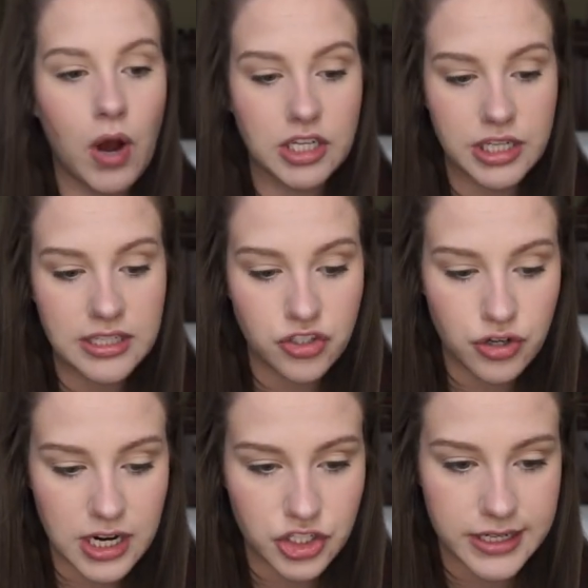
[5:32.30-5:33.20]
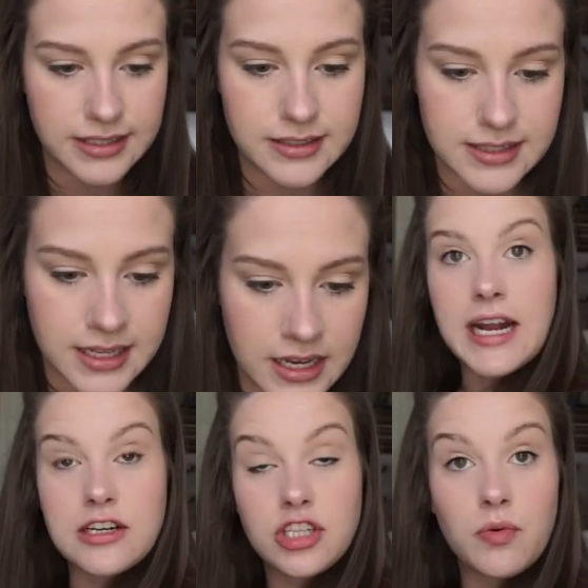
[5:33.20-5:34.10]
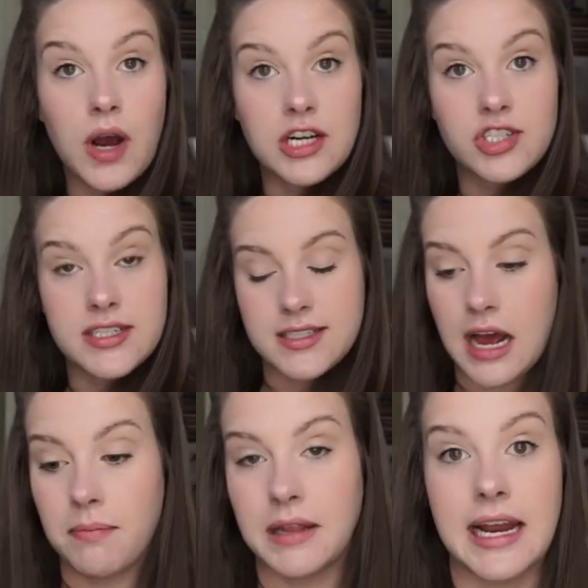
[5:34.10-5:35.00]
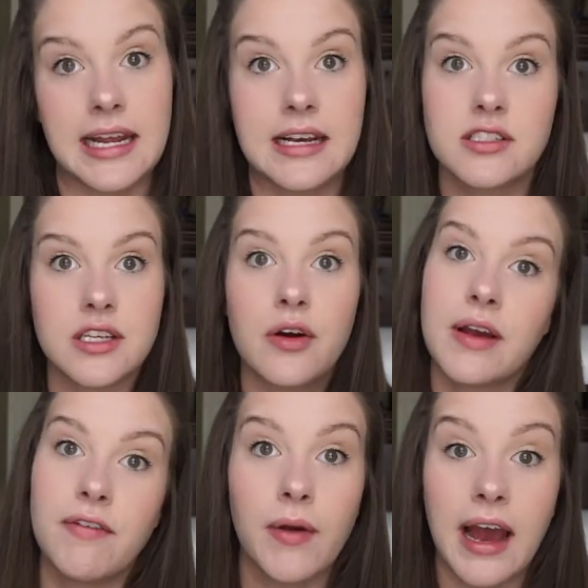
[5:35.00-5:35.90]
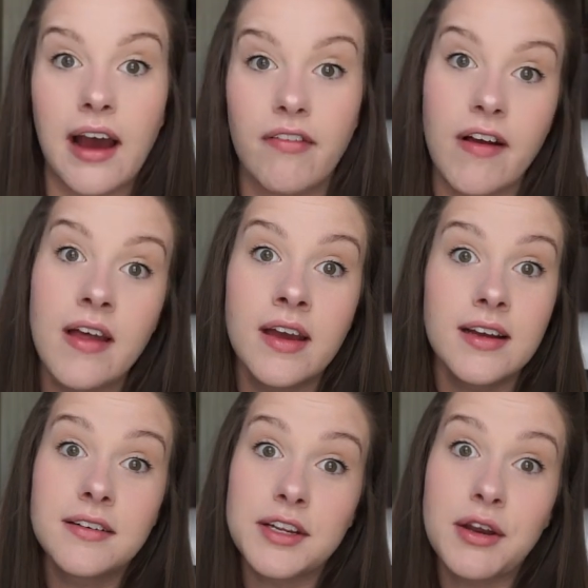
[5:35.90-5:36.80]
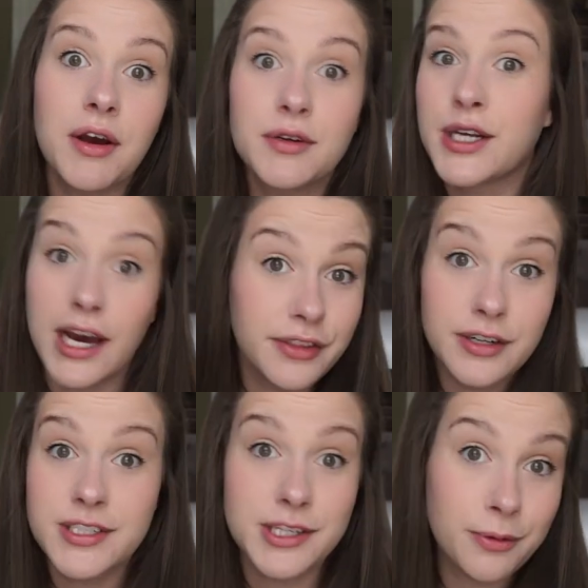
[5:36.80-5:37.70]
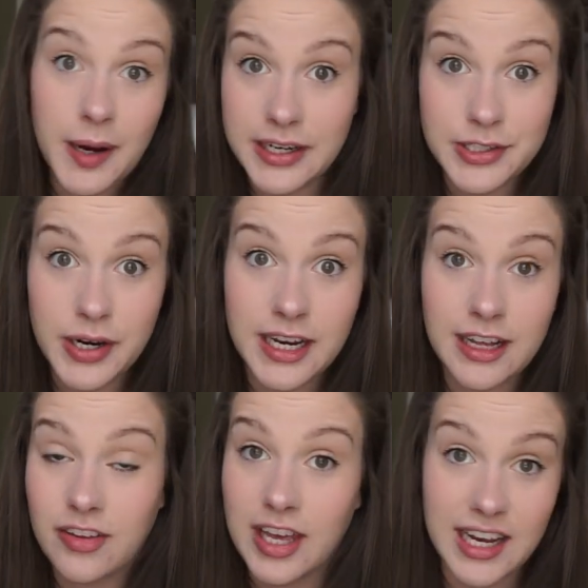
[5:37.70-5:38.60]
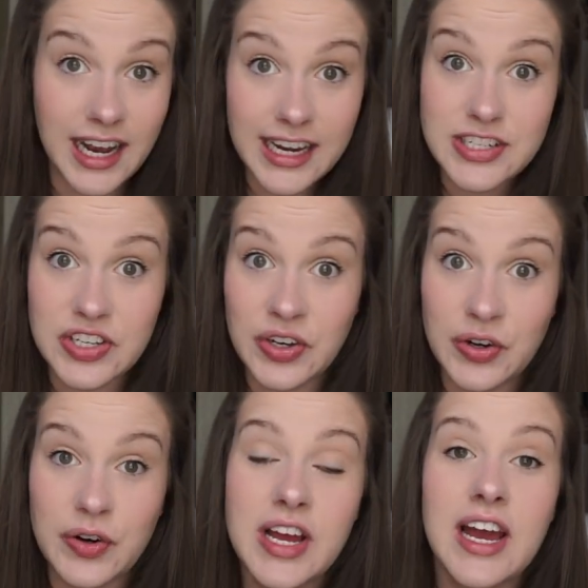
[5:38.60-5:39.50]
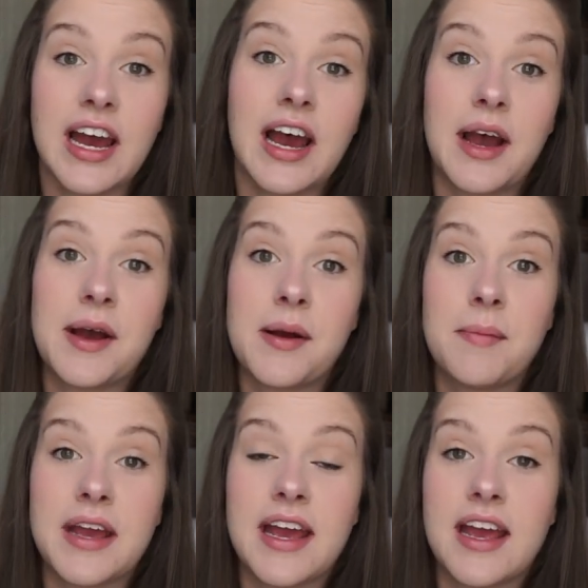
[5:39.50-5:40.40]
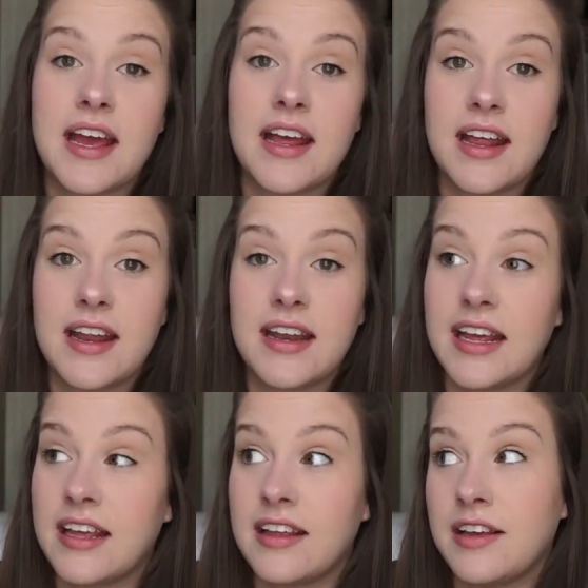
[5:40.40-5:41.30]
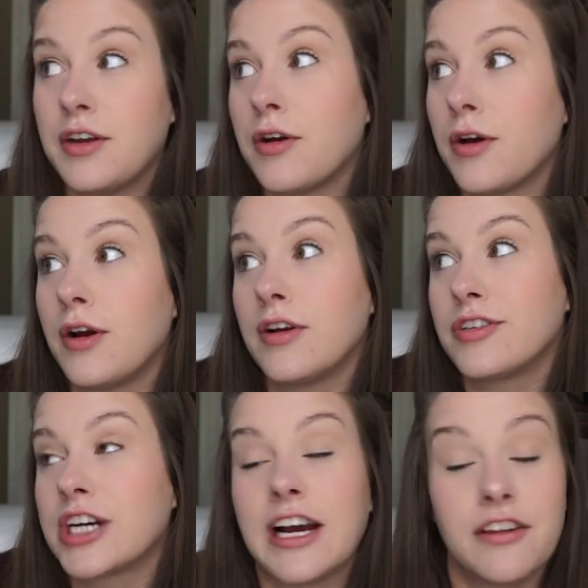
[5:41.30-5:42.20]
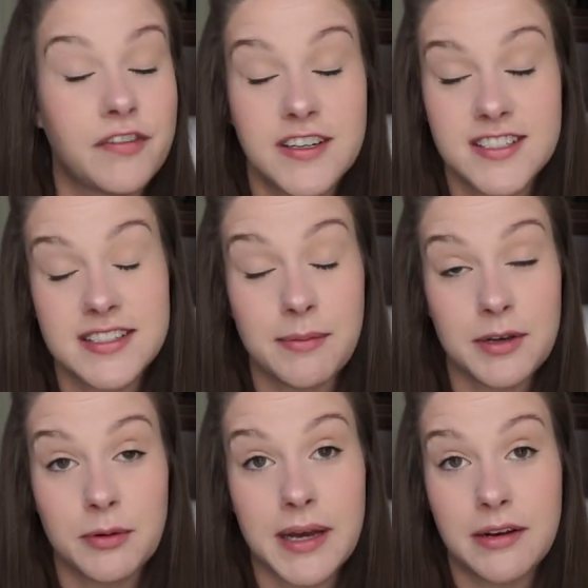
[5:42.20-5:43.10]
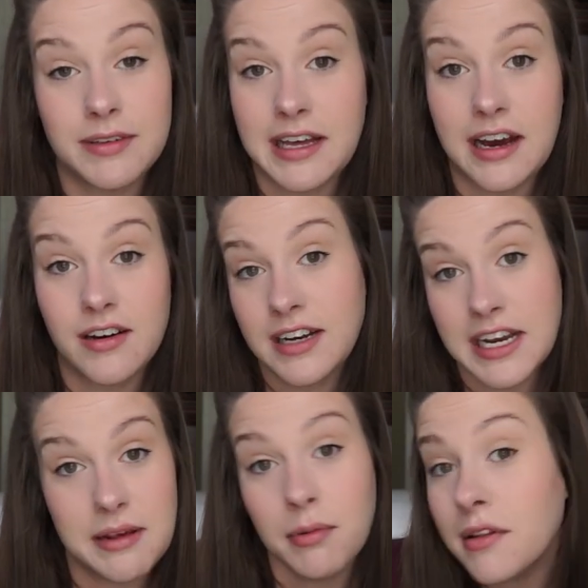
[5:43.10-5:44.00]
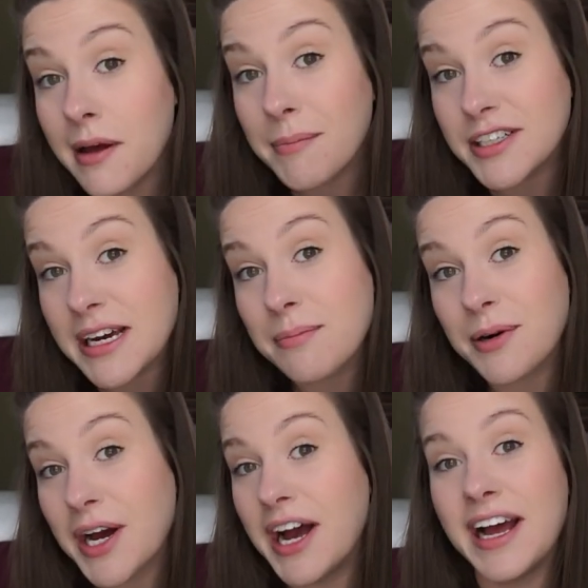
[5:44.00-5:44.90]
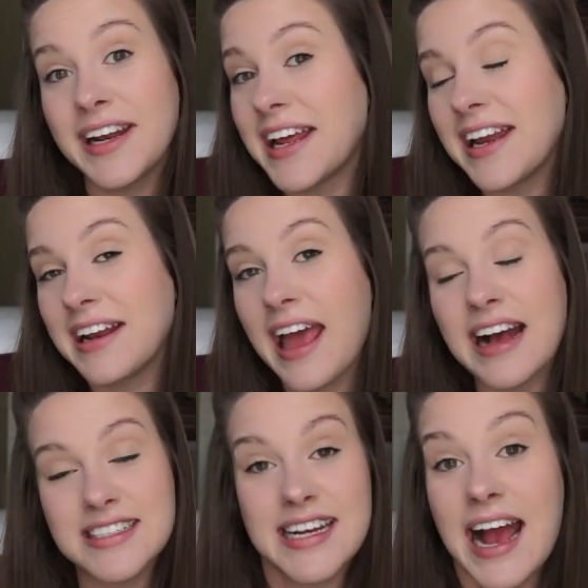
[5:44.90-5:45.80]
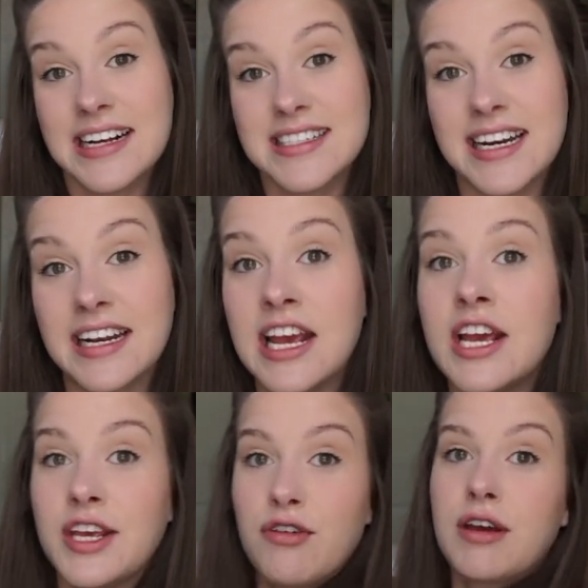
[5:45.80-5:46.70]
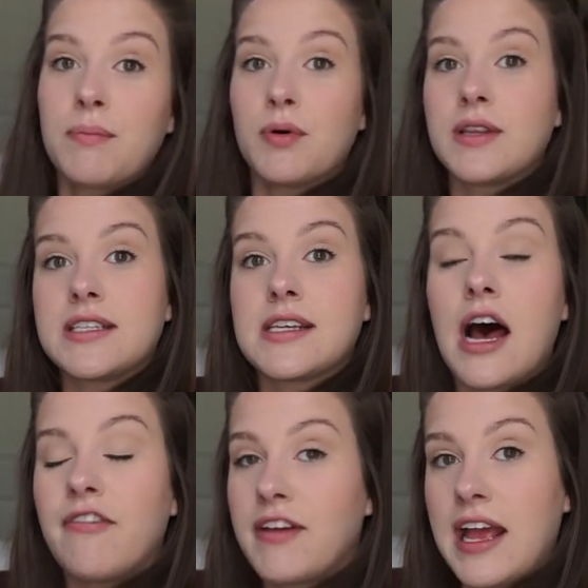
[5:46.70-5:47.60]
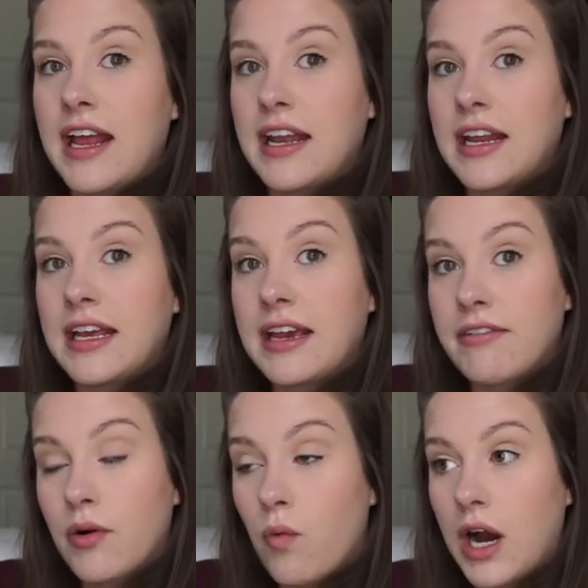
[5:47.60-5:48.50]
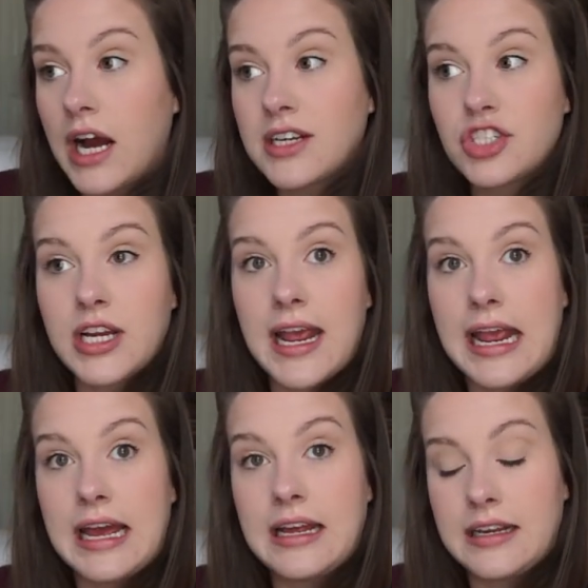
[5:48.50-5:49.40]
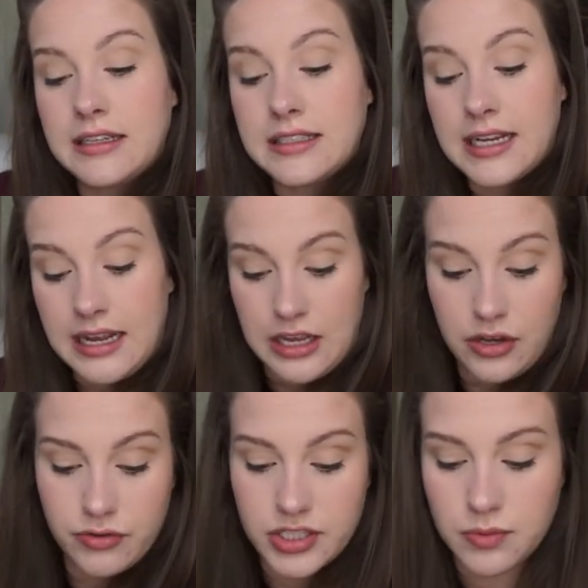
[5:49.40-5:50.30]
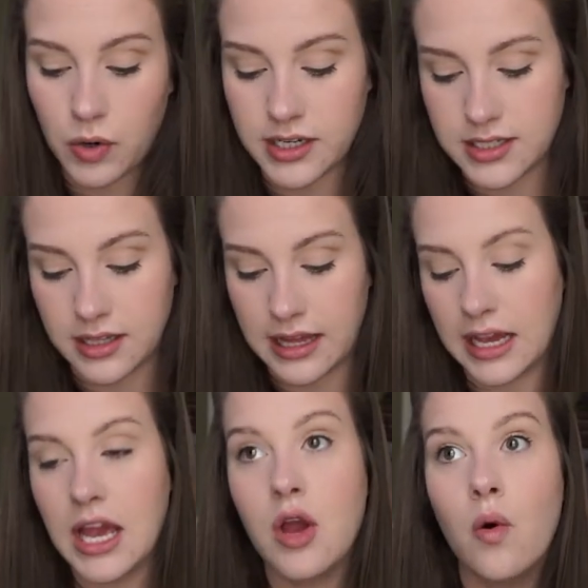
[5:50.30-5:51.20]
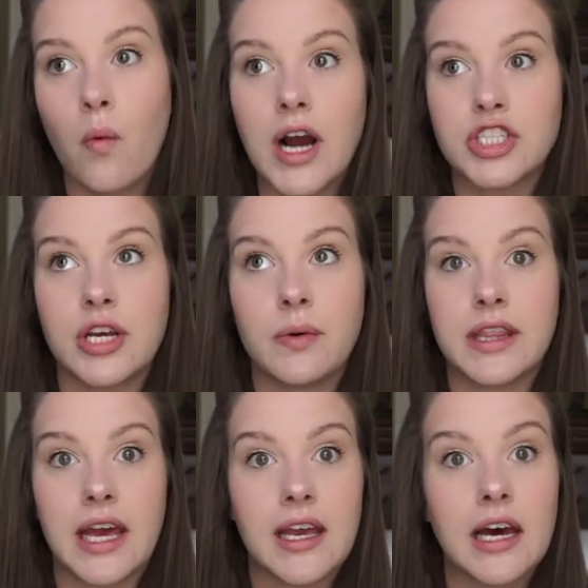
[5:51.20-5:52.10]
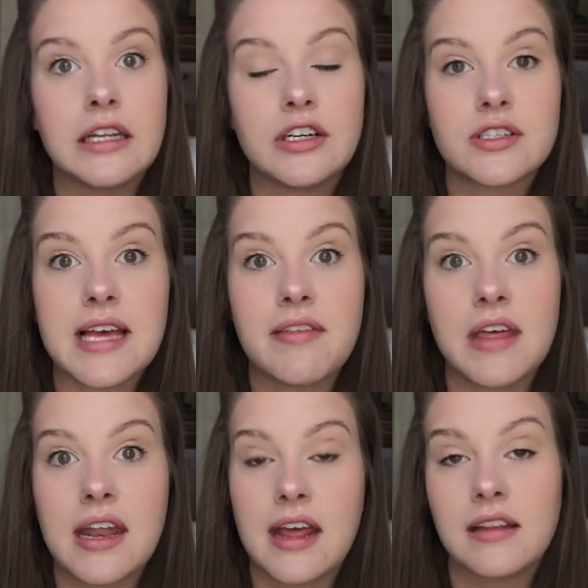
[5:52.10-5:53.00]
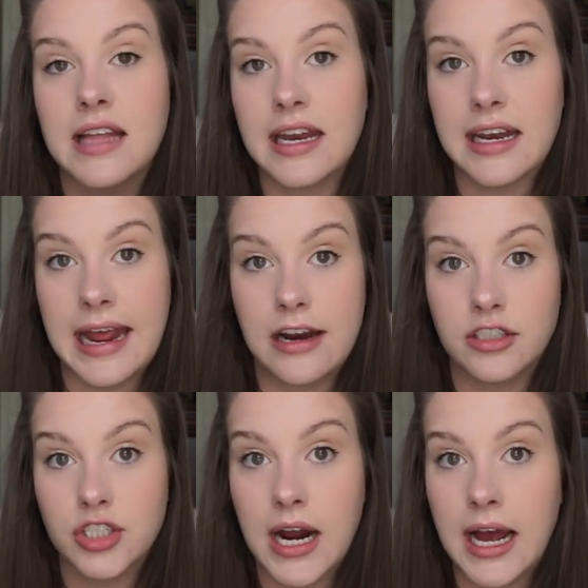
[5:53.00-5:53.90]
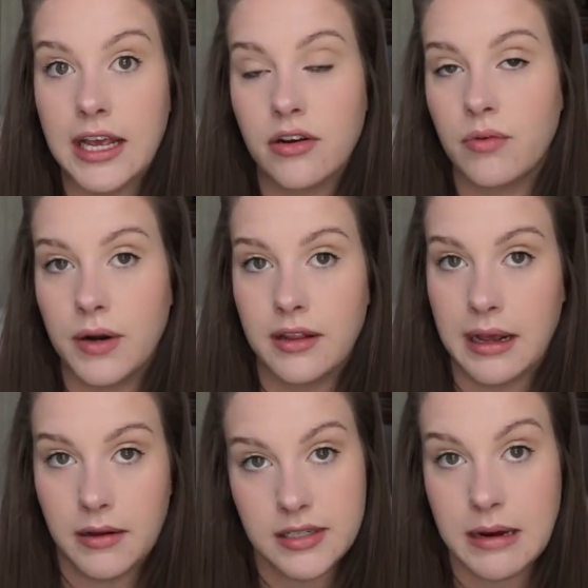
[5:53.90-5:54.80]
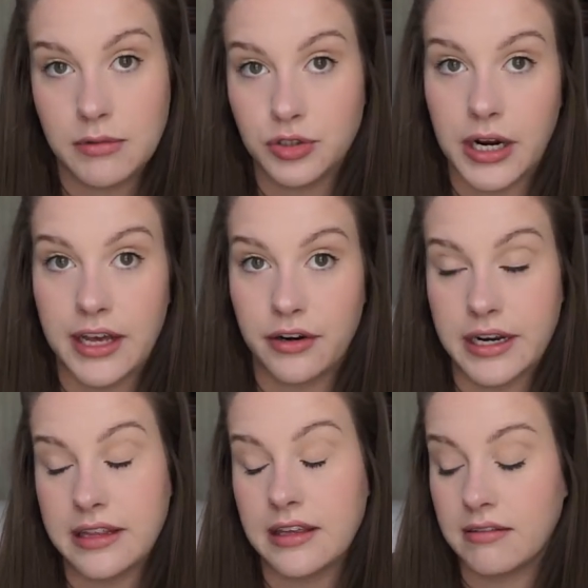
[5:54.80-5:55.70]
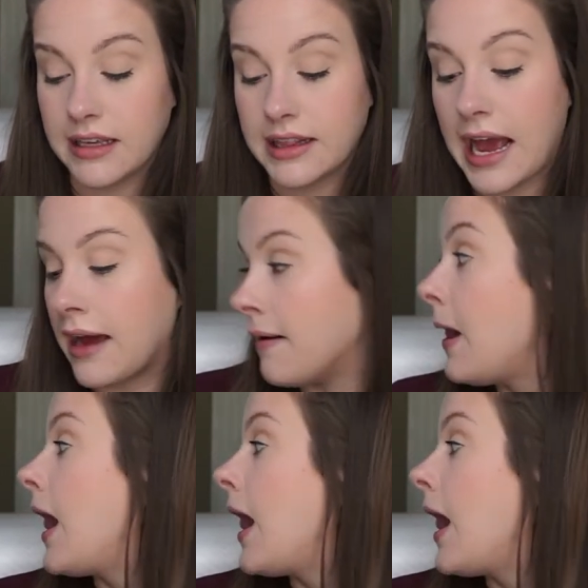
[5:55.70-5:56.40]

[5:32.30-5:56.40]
washing instructions. You can actually wash this top lining so if you have you know toddlers that are potty training like I do um, and your child falls asleep in your bed without any pull-up or diaper on and has an accident, you can pull this off and give it a wash and you just want to like wash it with light colors and then let it air dry. You don't want to like tumble dry it or anything like that.